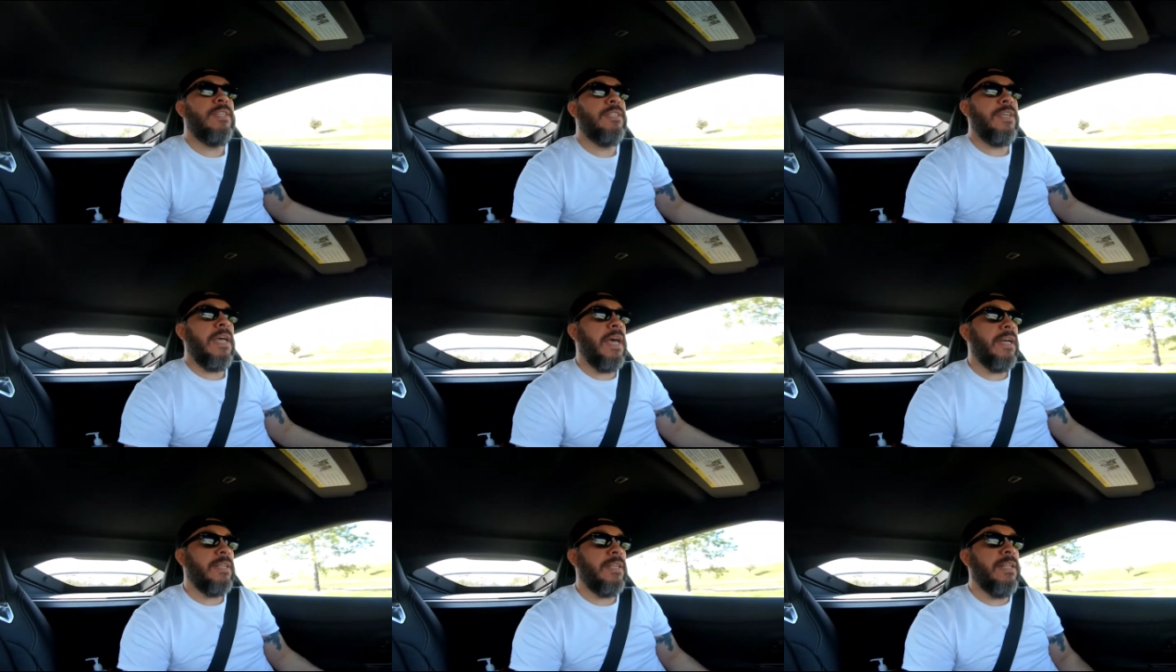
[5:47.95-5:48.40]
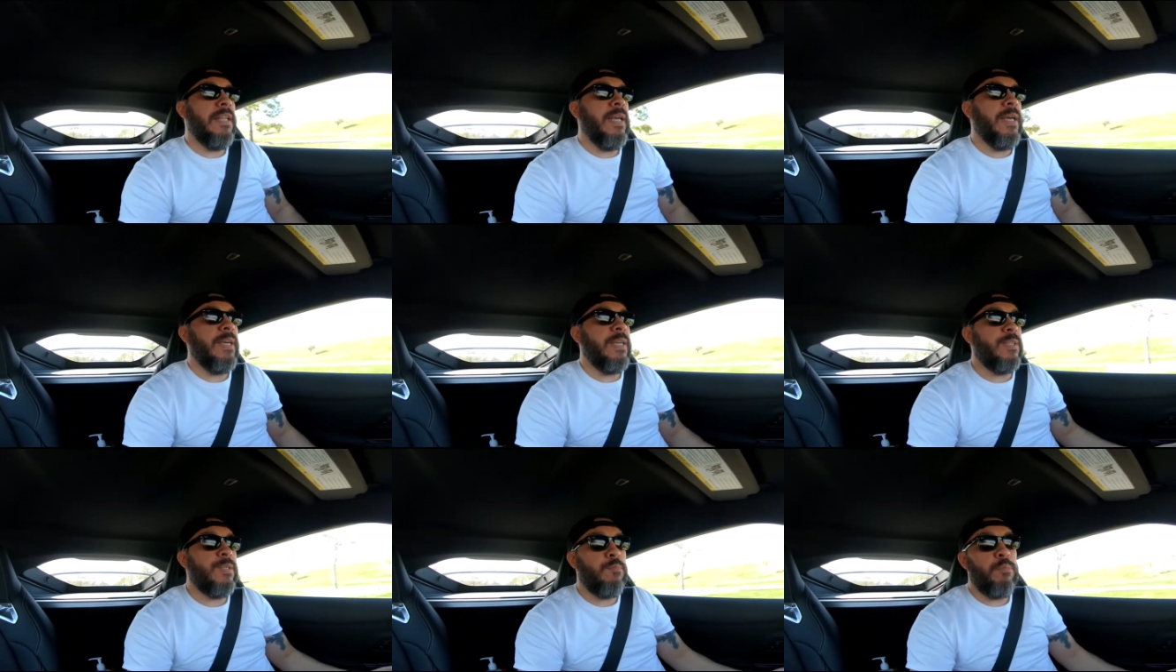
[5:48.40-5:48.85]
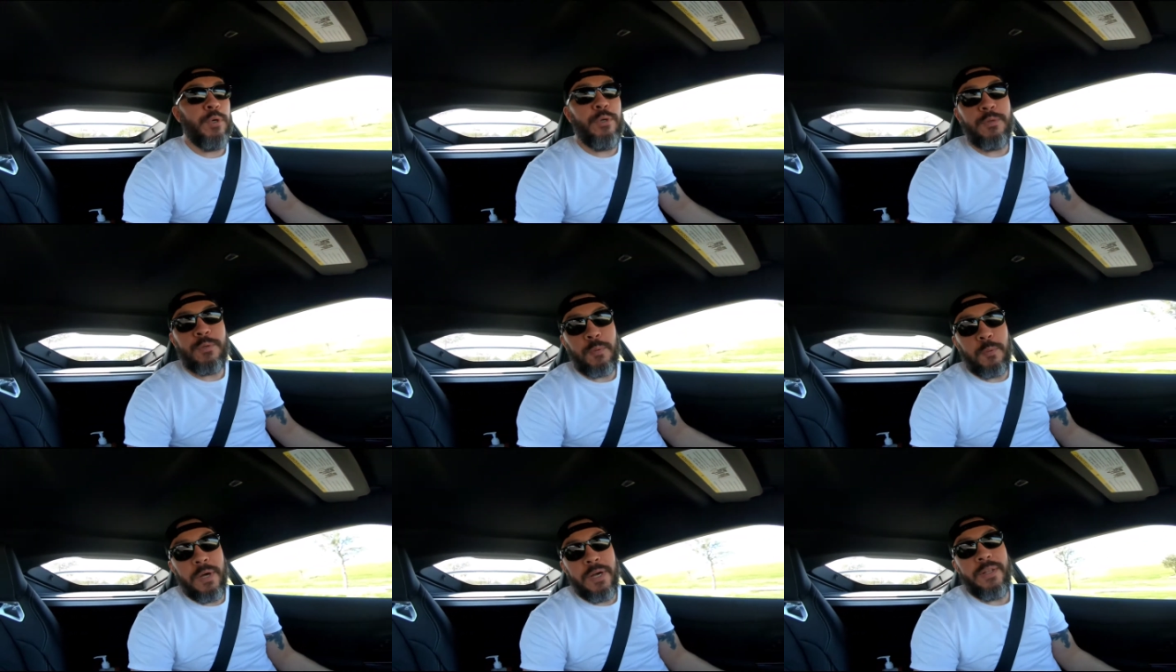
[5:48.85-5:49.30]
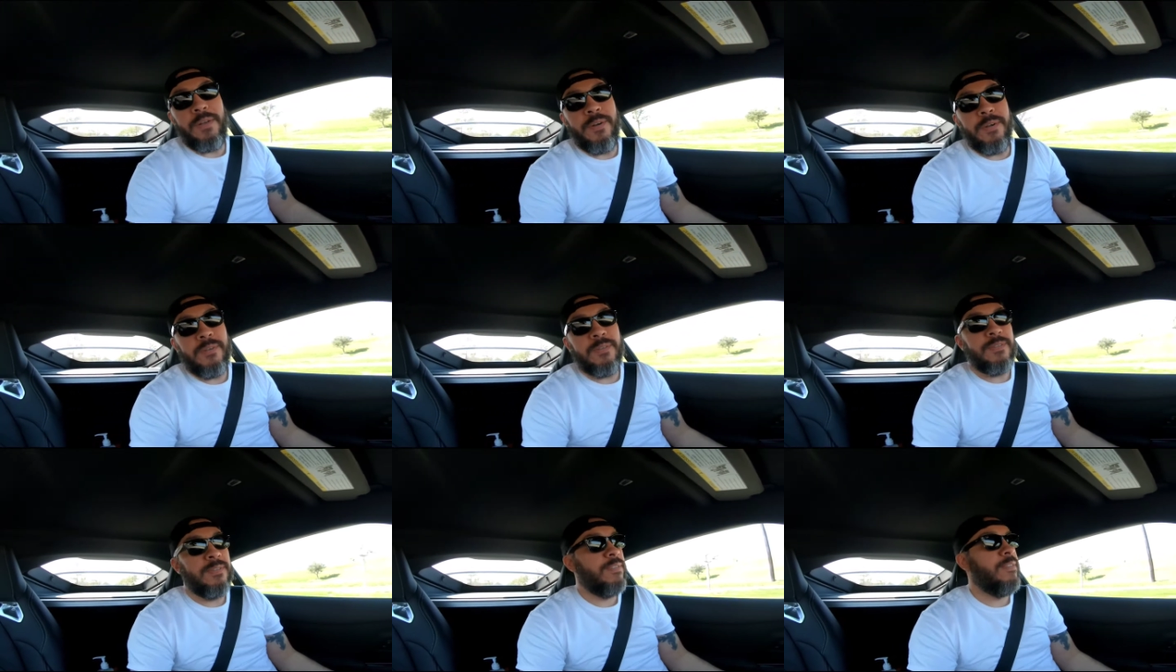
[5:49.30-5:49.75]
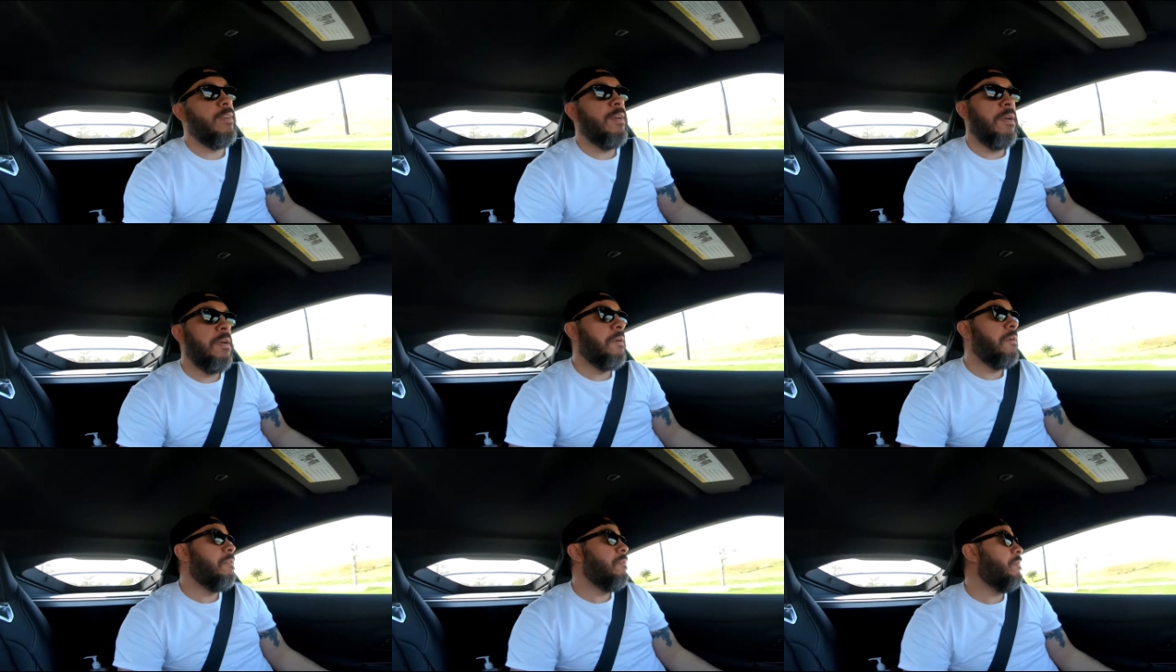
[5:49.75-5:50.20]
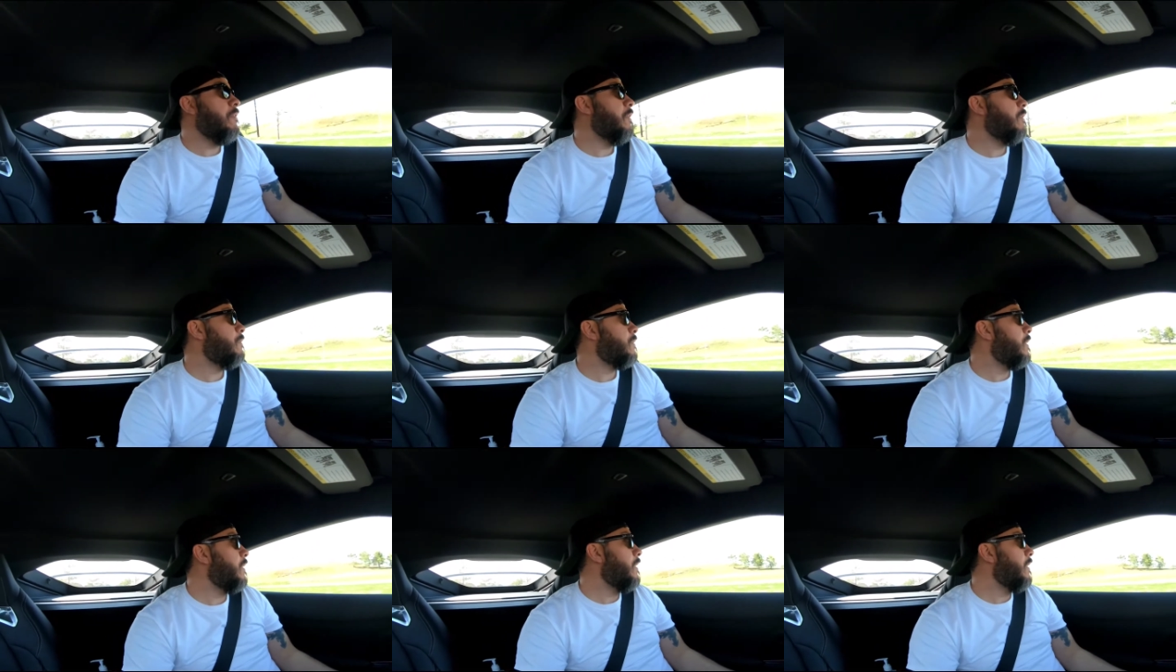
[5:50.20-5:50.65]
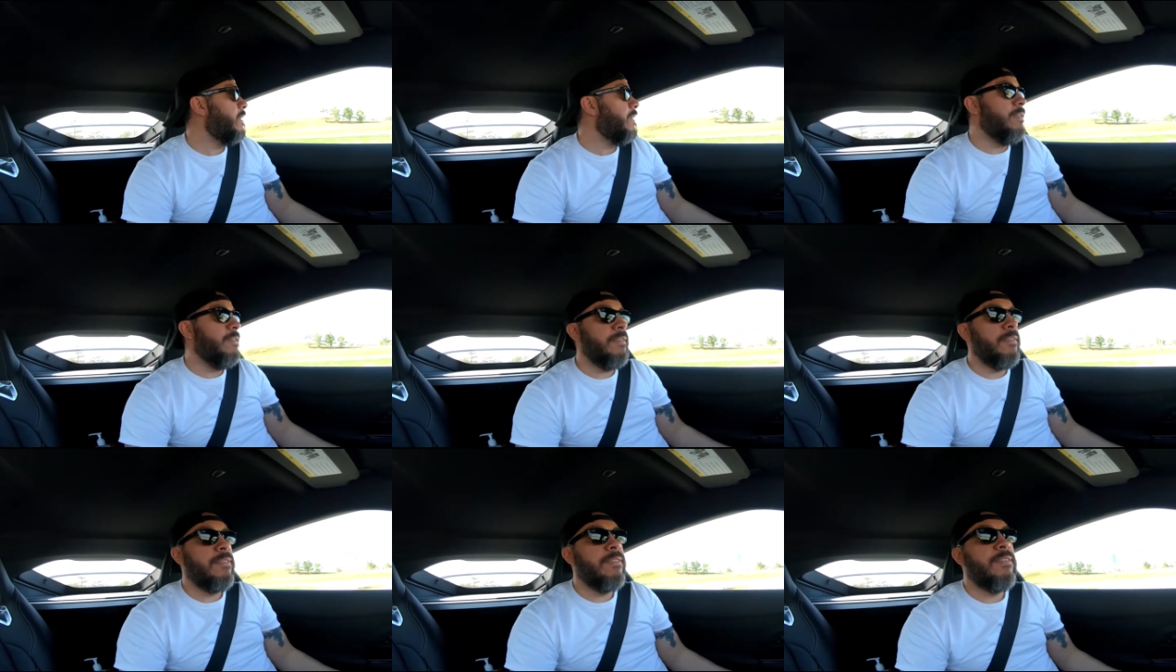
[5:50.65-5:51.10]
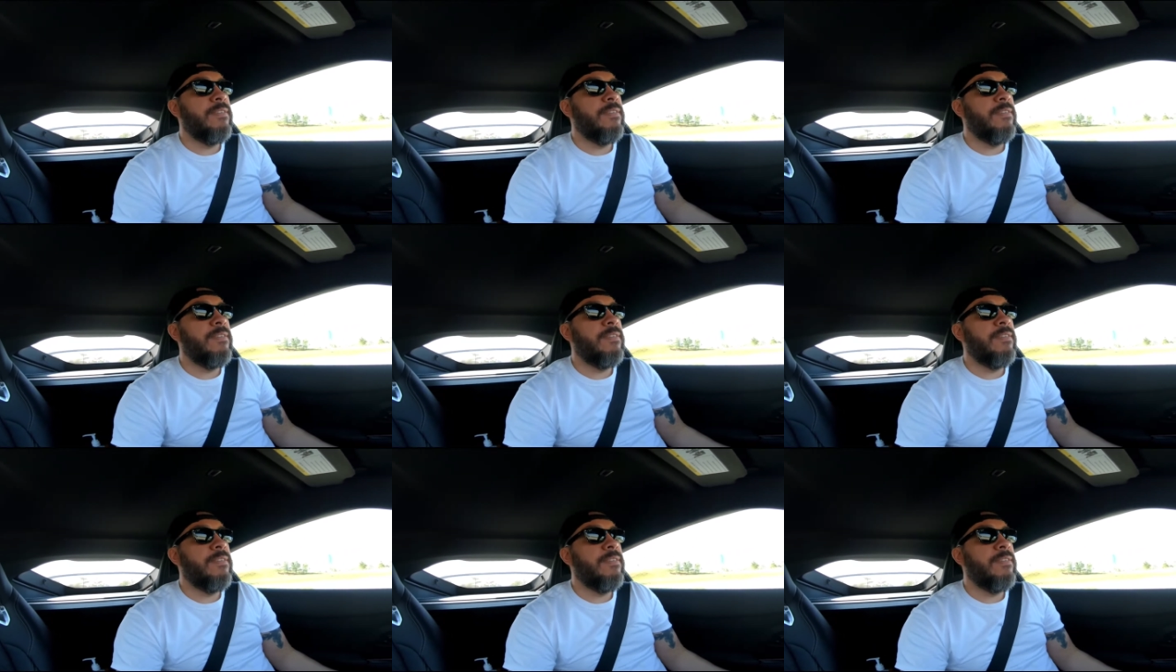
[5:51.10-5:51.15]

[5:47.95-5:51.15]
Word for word: it's acting like it's boost weather. Feels good.